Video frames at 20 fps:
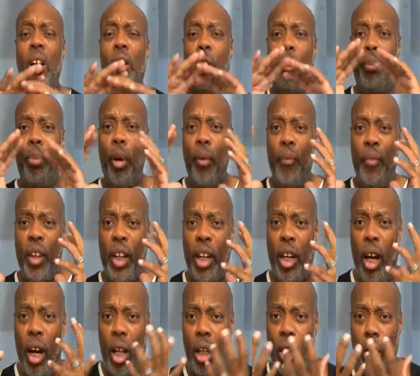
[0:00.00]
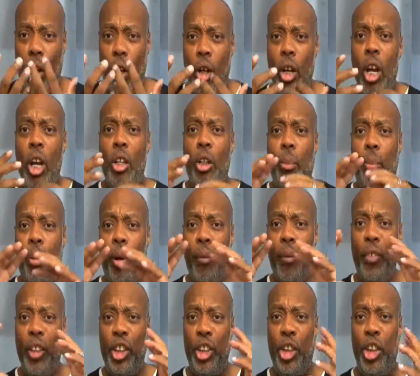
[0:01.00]
the perfect color, the
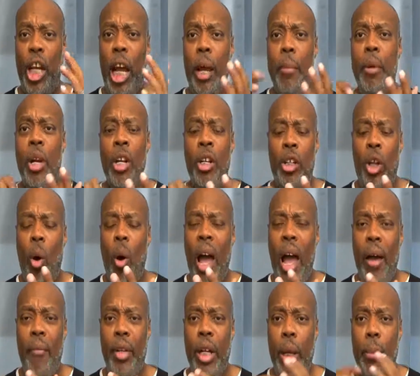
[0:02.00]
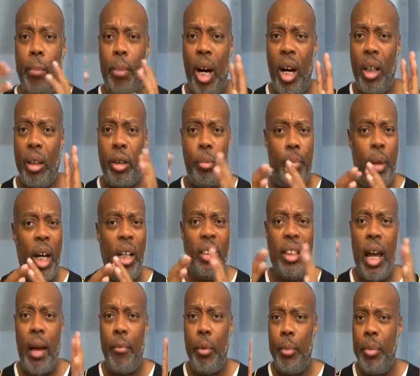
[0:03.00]
perfect shape, don't have any bugs, the bugs
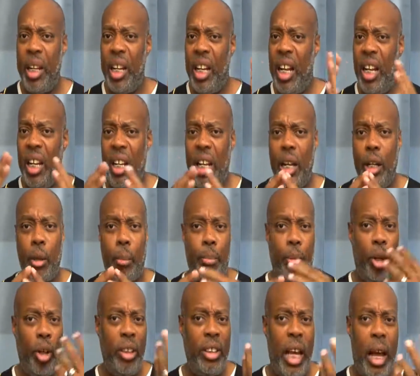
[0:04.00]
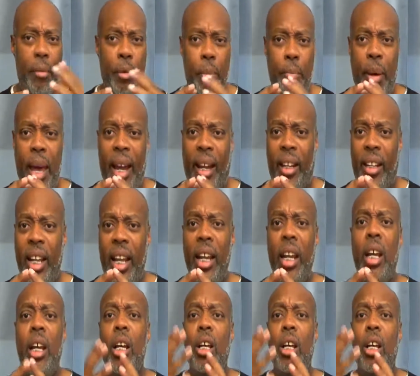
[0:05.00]
haven't been eating it, the birds haven't pecked it.